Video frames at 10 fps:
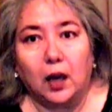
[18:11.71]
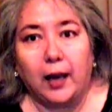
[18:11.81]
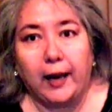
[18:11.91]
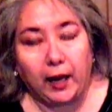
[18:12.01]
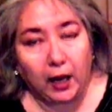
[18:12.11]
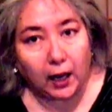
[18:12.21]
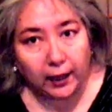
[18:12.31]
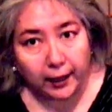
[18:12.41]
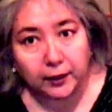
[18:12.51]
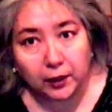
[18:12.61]
And
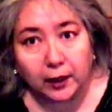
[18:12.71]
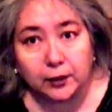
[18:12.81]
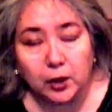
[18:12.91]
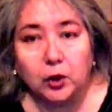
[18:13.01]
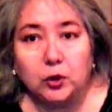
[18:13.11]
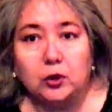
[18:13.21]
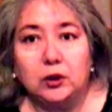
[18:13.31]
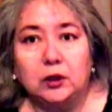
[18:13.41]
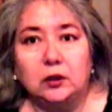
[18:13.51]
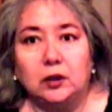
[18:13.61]
I know you
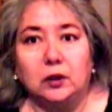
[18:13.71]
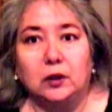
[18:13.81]
didn't